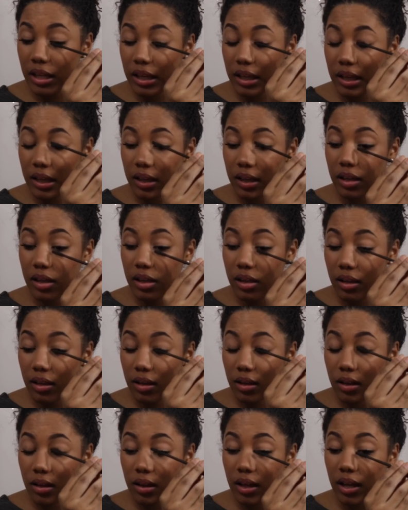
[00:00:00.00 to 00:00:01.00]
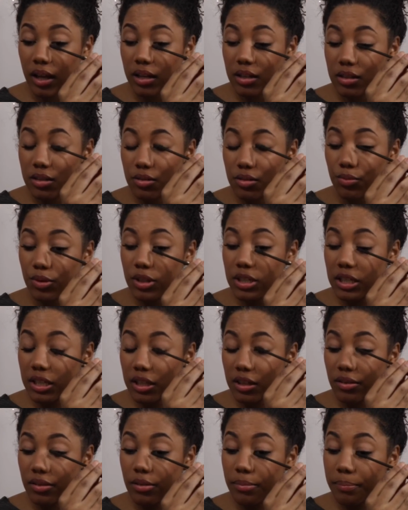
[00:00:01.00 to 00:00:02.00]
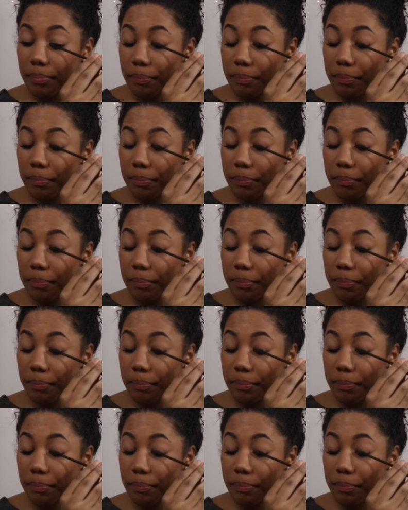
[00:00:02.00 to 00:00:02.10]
and it's just ridiculous.